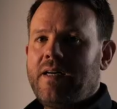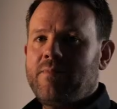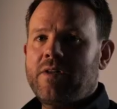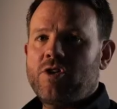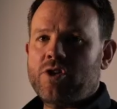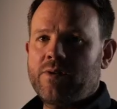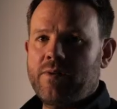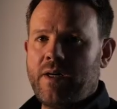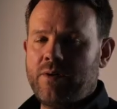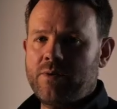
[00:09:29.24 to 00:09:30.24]
I'm gonna show
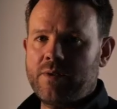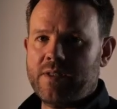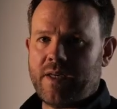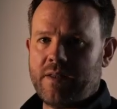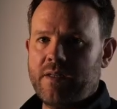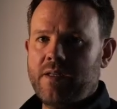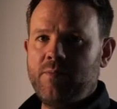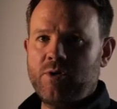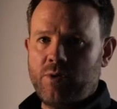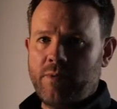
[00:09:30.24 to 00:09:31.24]
you how to set the
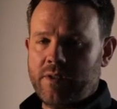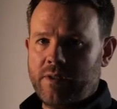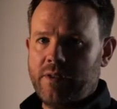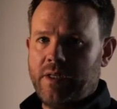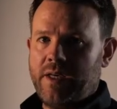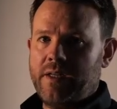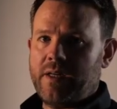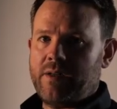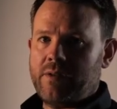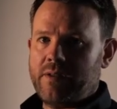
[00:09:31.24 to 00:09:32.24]
TEMU2 module in
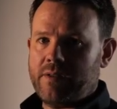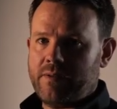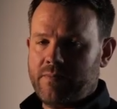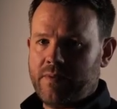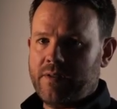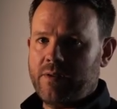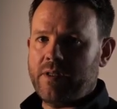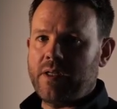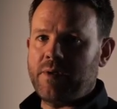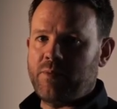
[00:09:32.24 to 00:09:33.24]
our
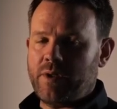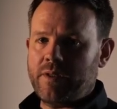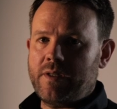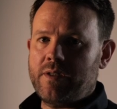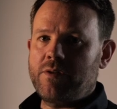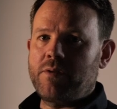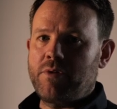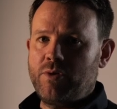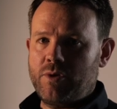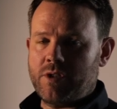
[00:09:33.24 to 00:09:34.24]
unit number one to the
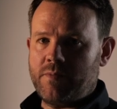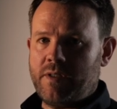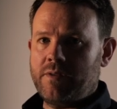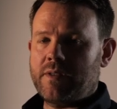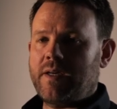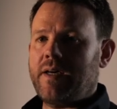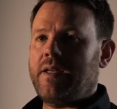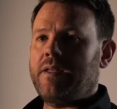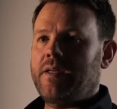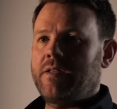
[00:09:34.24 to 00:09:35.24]
Bluetooth mode
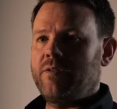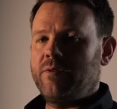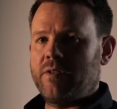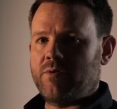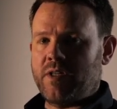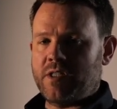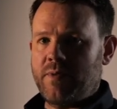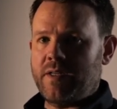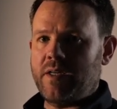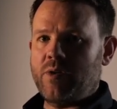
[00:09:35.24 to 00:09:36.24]
and into
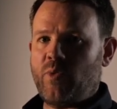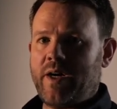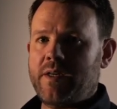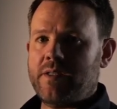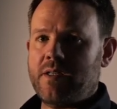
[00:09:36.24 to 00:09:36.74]
transmitting via